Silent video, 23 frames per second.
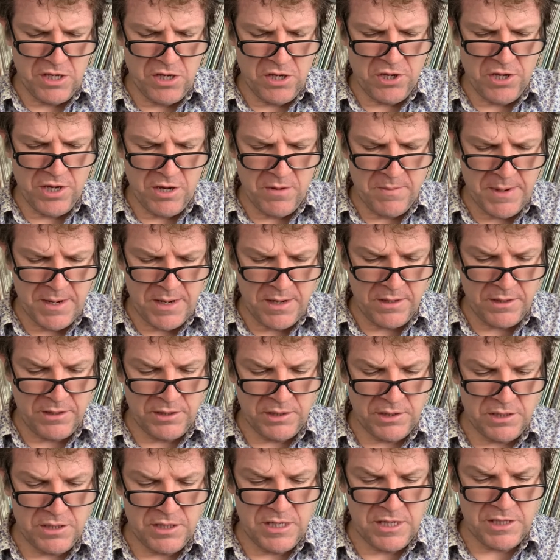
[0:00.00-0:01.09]
thing about
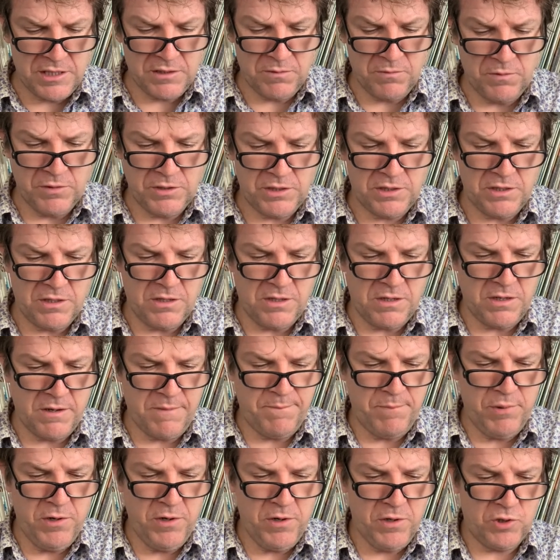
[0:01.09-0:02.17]
this disc was I
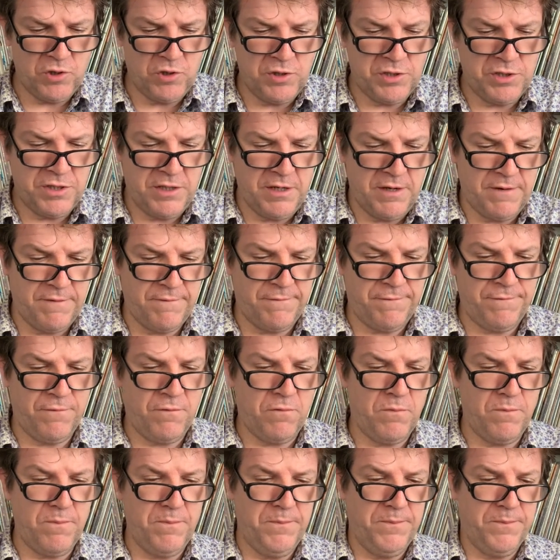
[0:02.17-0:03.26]
purchased it
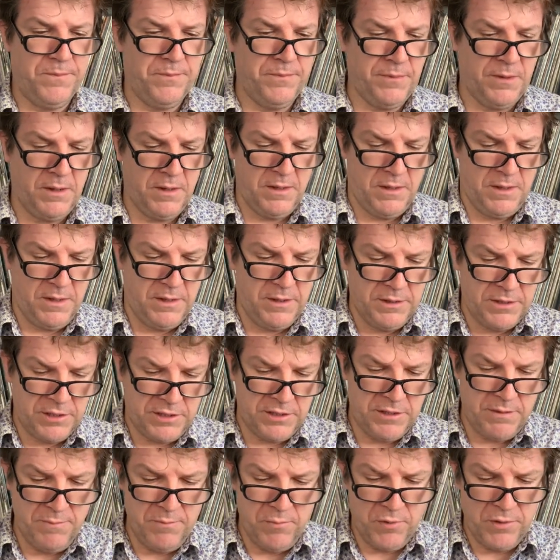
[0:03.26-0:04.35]
from
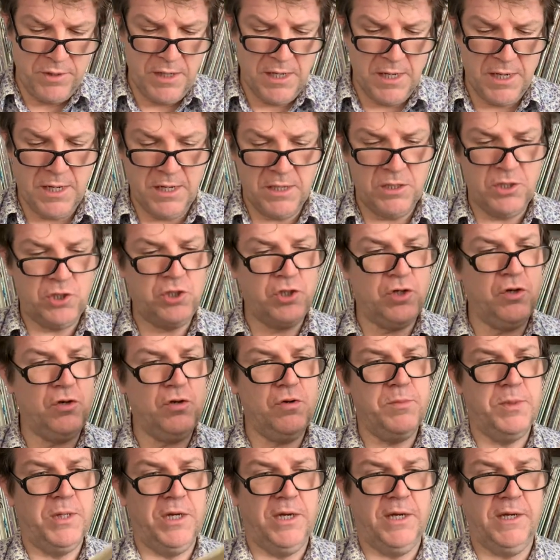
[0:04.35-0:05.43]
somebody in
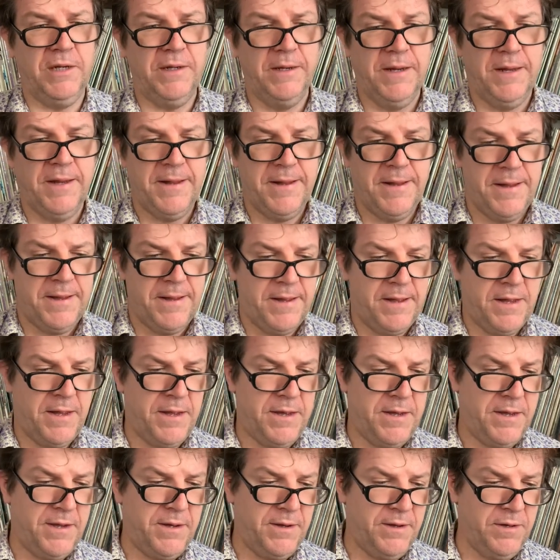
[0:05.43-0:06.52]
Germany
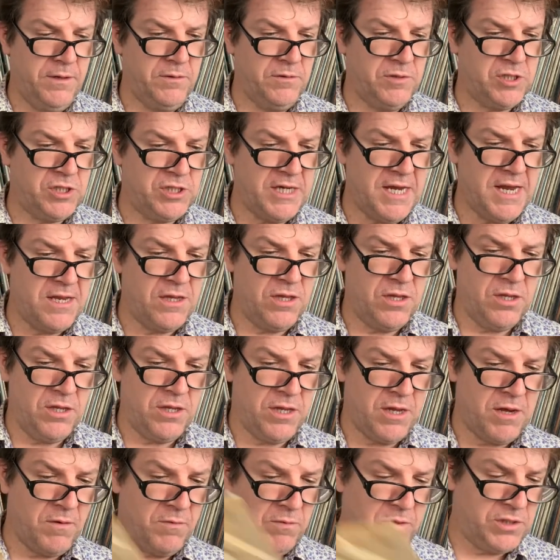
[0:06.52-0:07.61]
uh, who said that
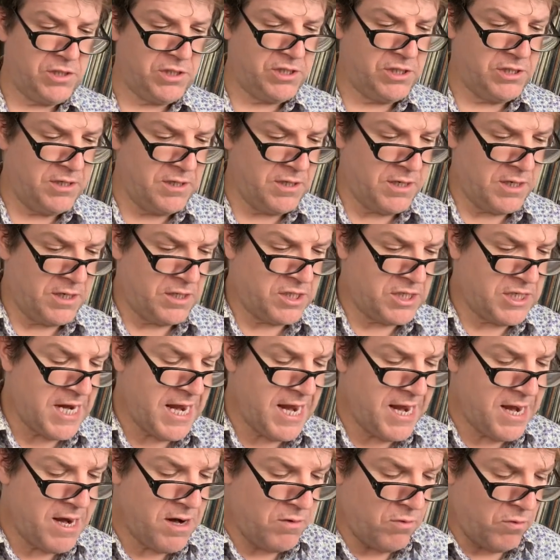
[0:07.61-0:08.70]
there was a
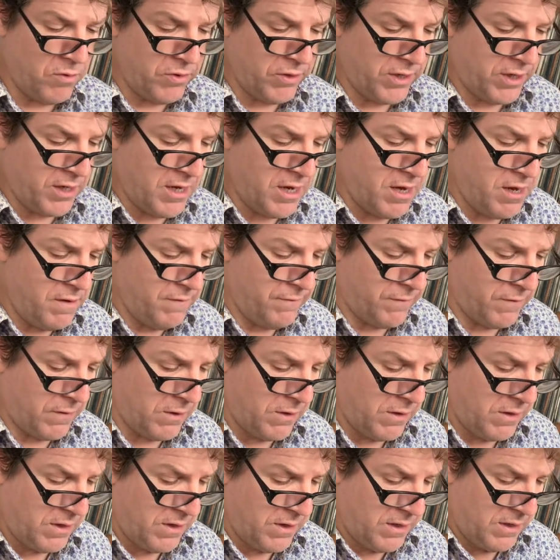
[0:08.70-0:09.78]
tear on the cover.
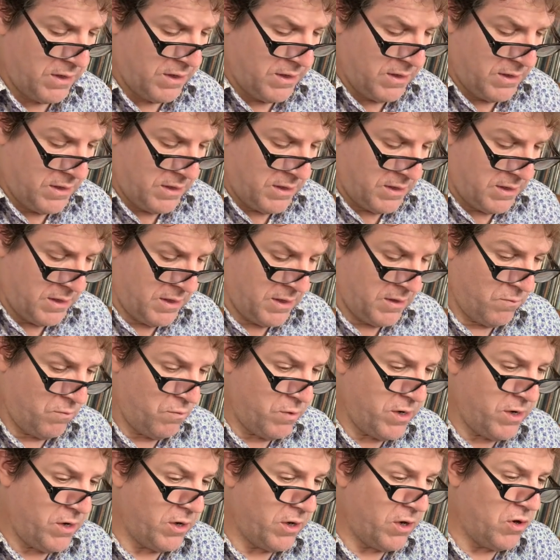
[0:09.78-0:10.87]
And
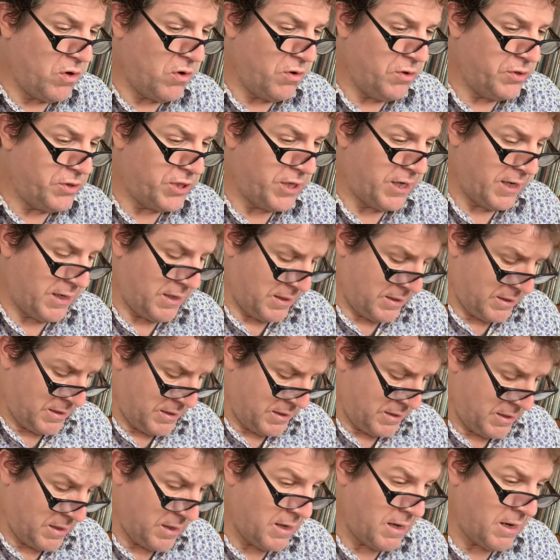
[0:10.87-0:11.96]
when I got it,
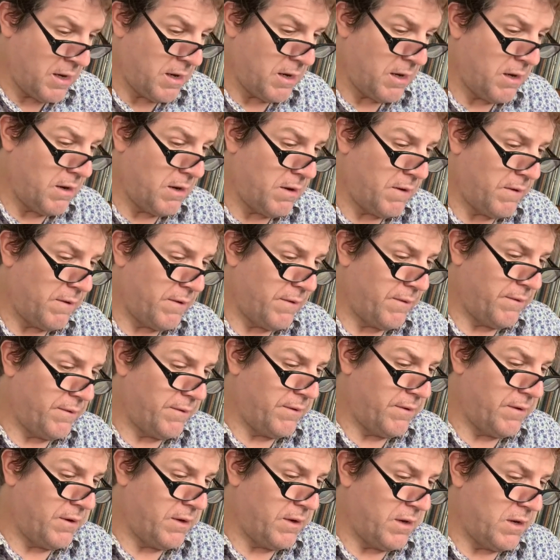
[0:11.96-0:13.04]
uh,
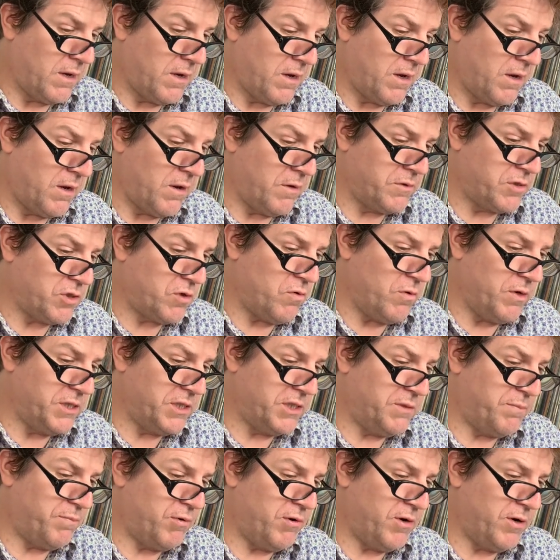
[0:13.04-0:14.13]
I was quite
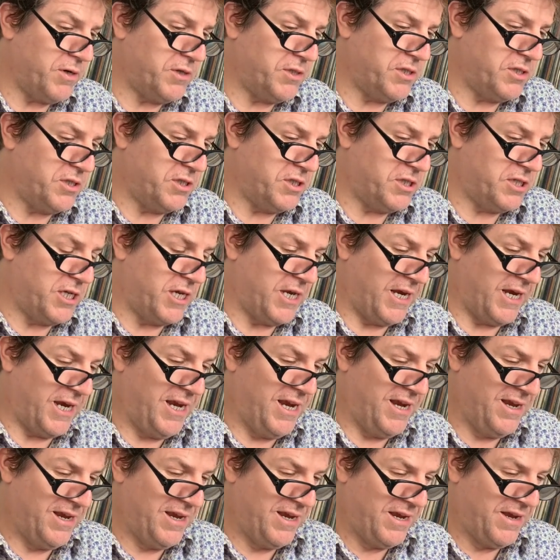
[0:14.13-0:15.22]
surprised to see
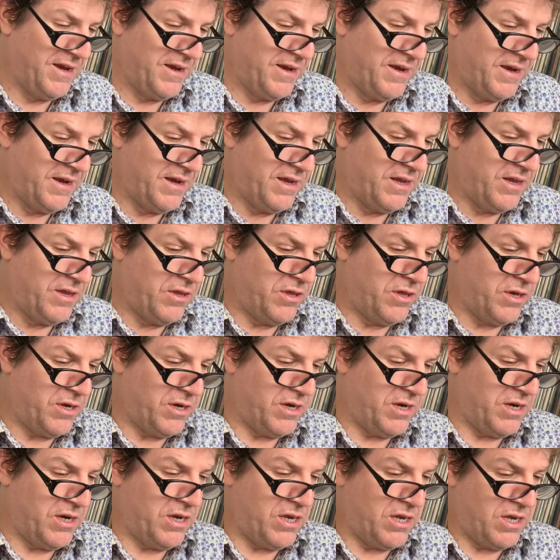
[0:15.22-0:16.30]
that,
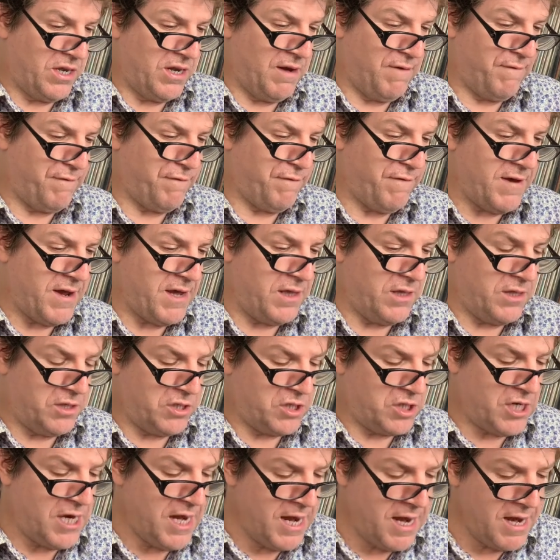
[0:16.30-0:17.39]
in fact, the
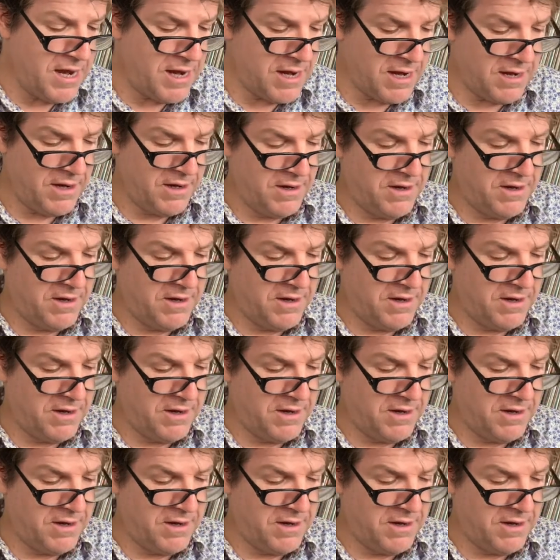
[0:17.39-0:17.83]
tear